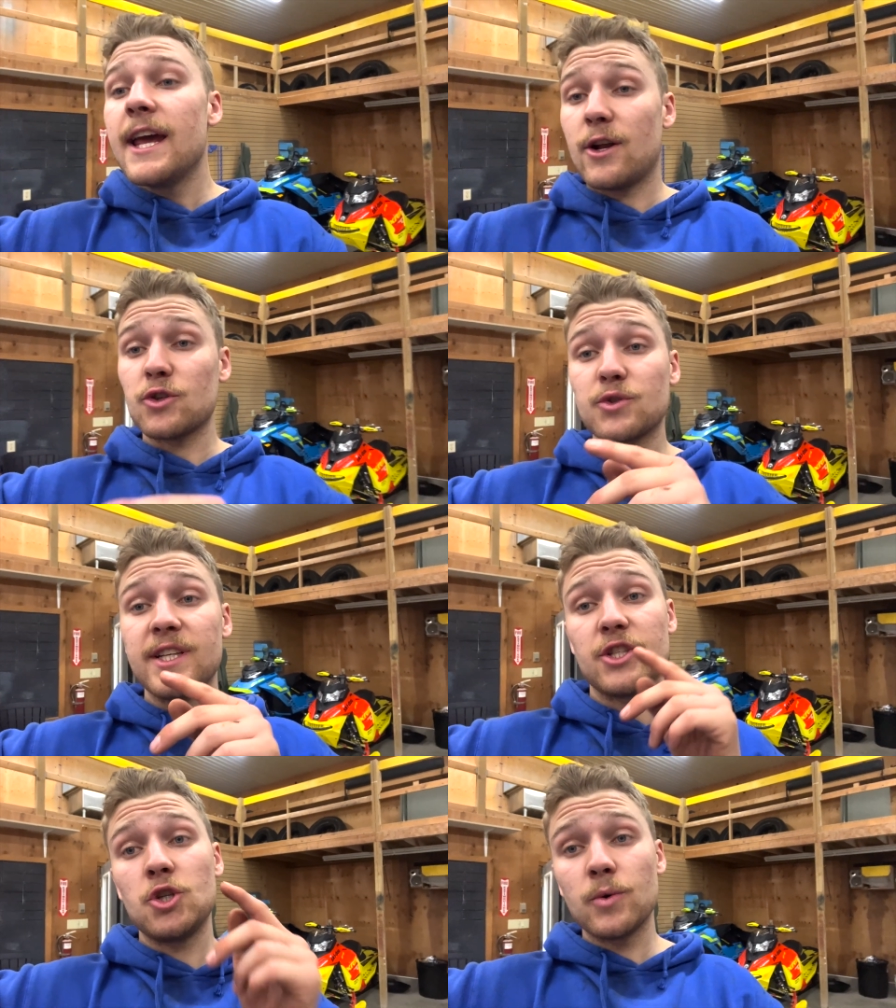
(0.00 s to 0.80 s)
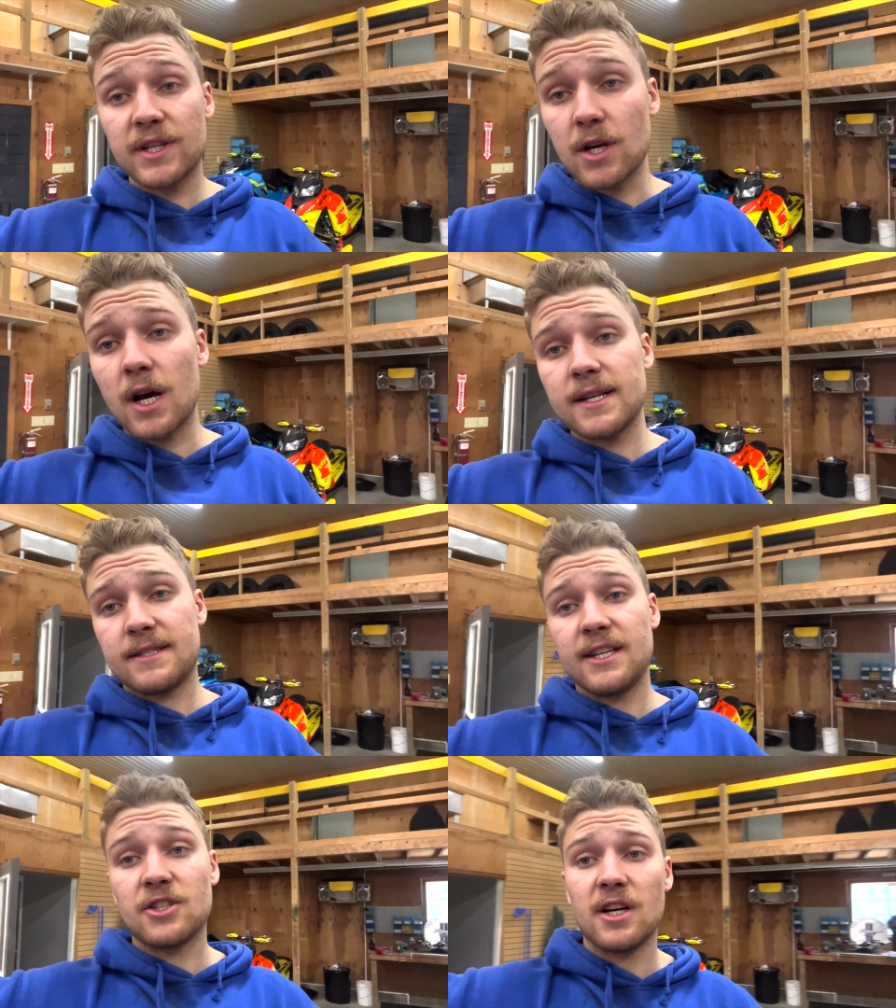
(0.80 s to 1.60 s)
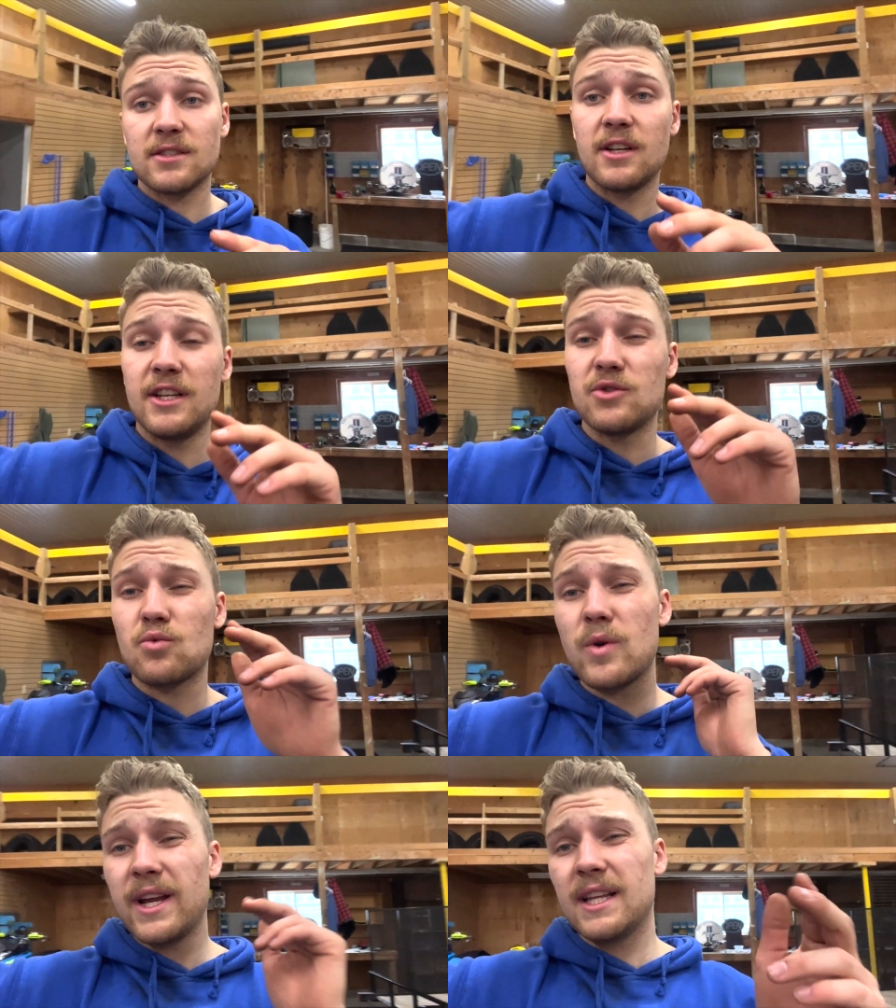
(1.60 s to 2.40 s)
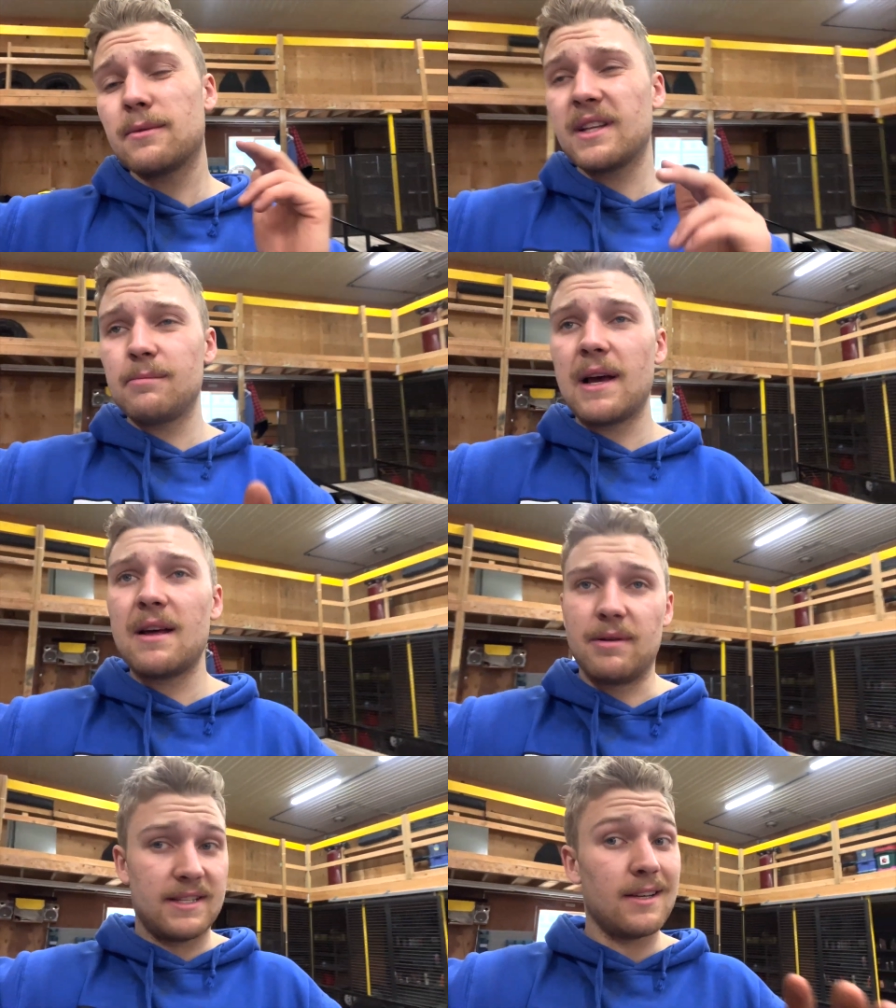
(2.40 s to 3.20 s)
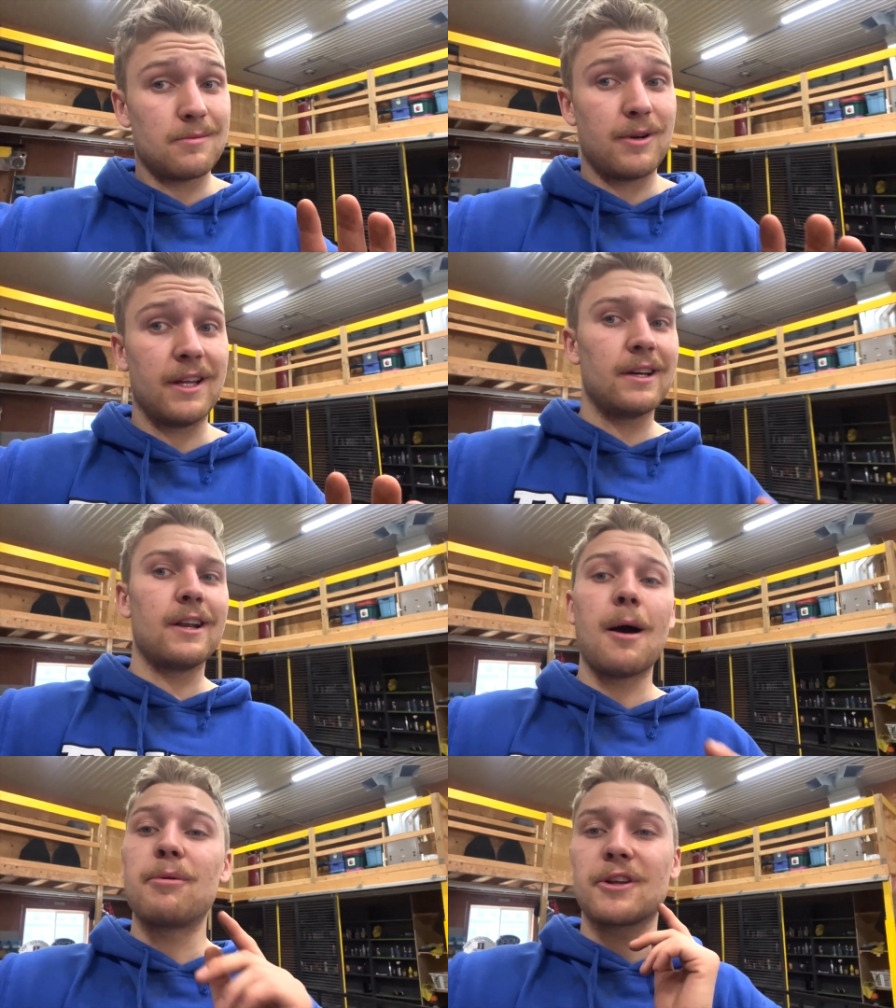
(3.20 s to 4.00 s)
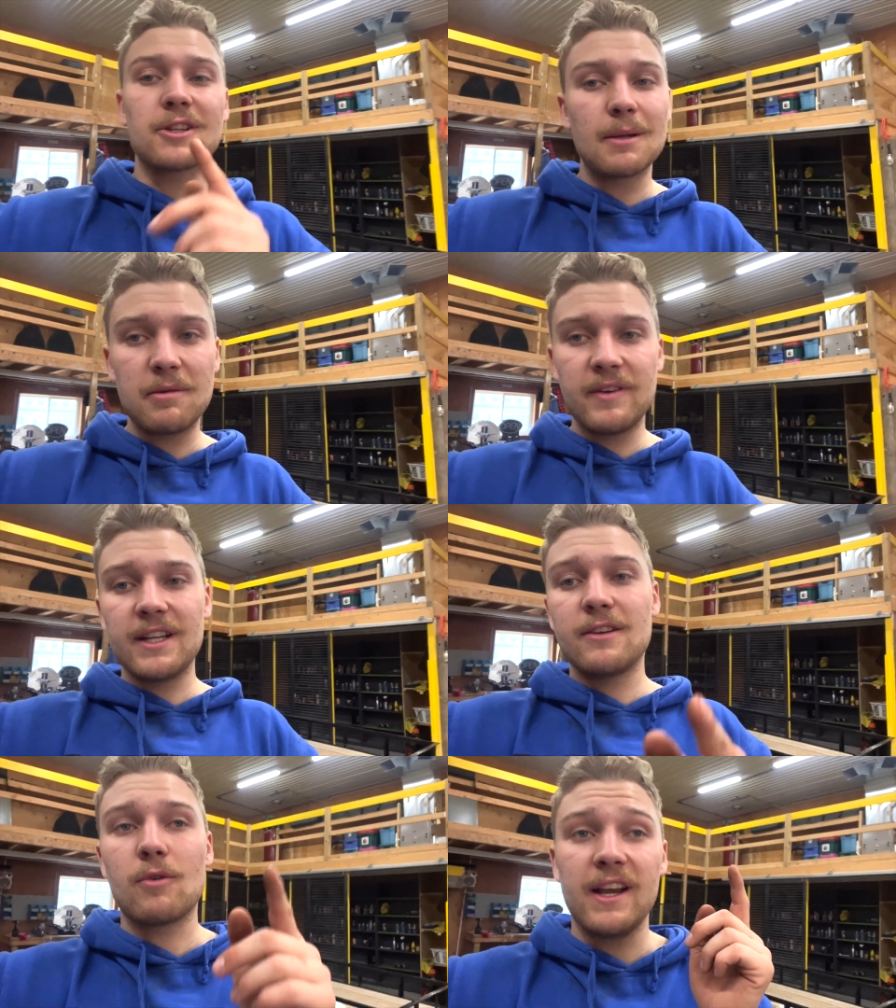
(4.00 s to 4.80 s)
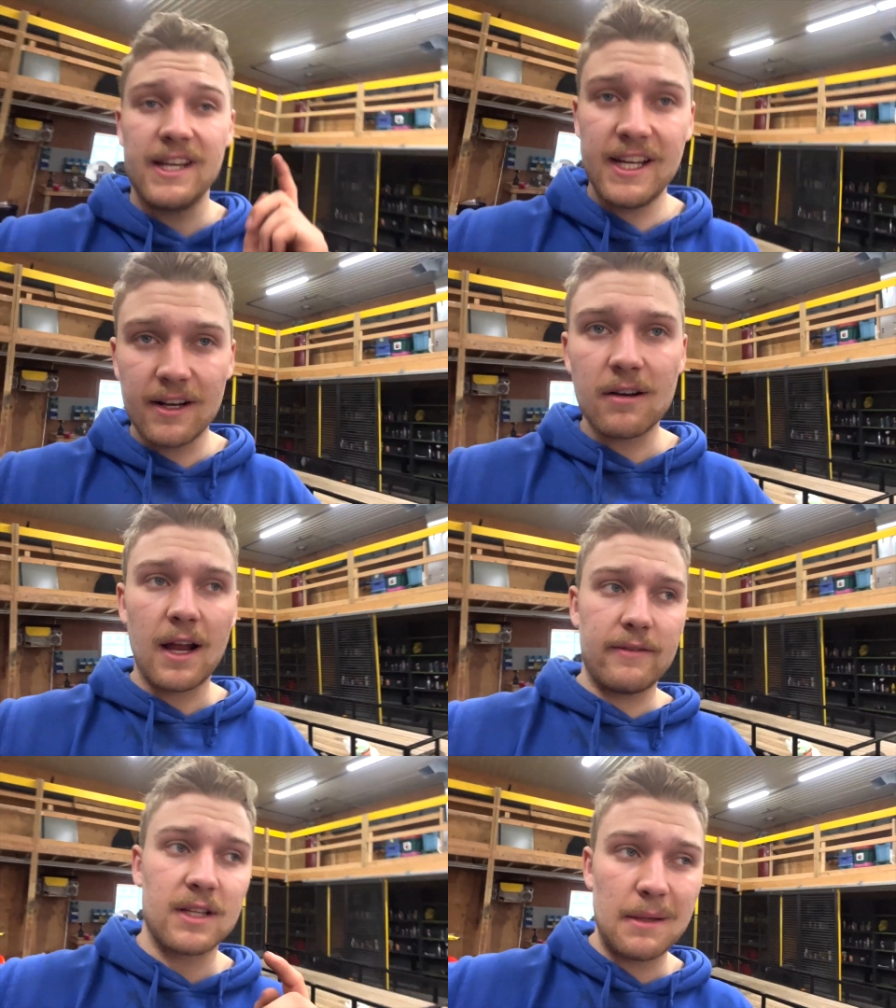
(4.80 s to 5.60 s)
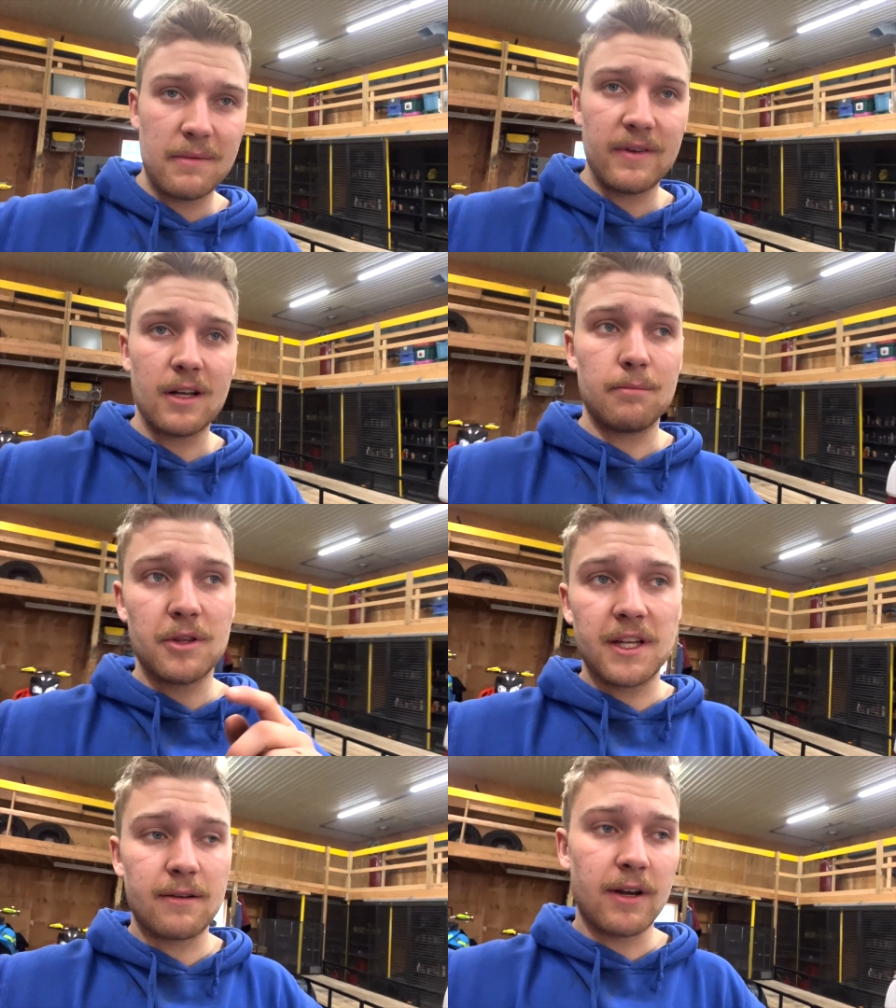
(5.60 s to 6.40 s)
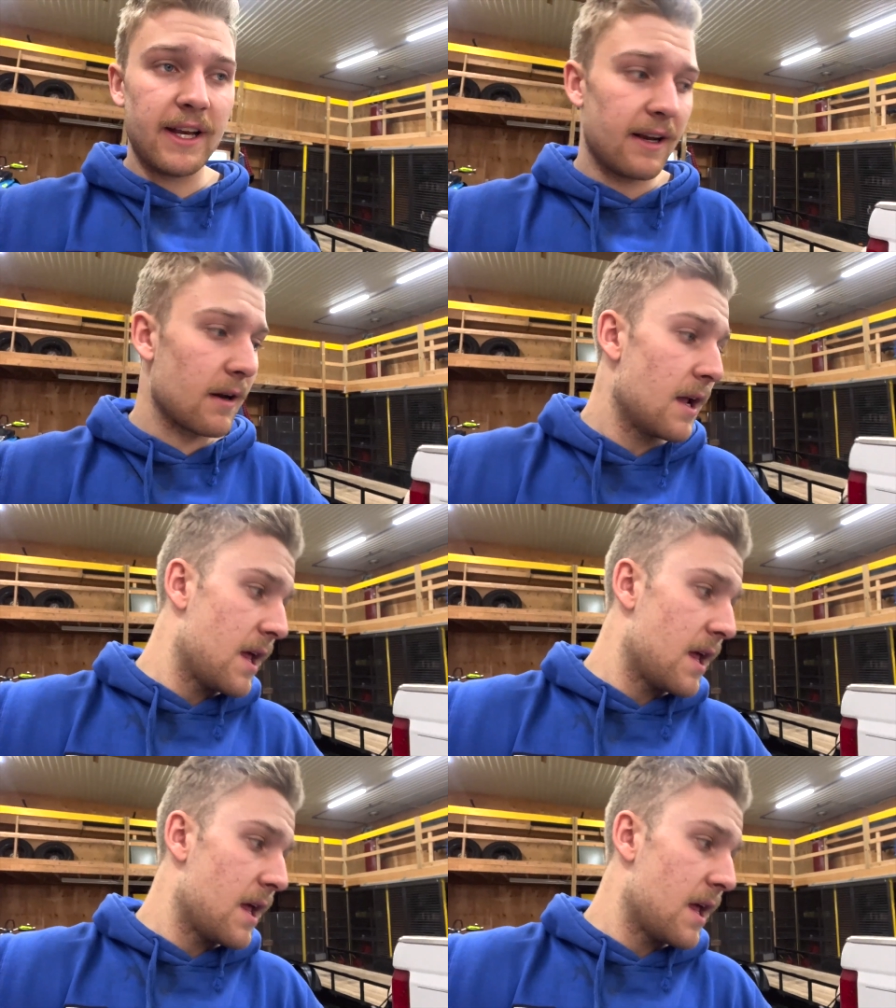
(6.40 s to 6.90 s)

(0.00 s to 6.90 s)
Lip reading: It also needs a new exhaust. The exhaust on it is really, really bad, but it sounds pretty good. I'll put a clip of it in right here. I have a clip of it. I'll put it in right here.